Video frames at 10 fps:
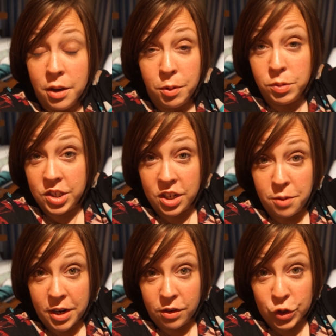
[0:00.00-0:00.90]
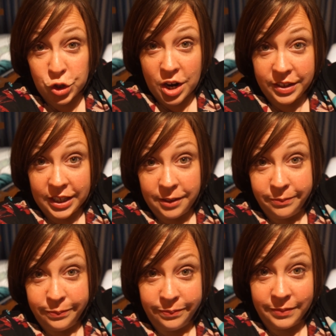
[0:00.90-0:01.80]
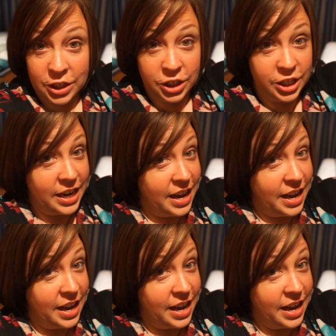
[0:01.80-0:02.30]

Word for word: But we'll see you tomorrow for travel day. Good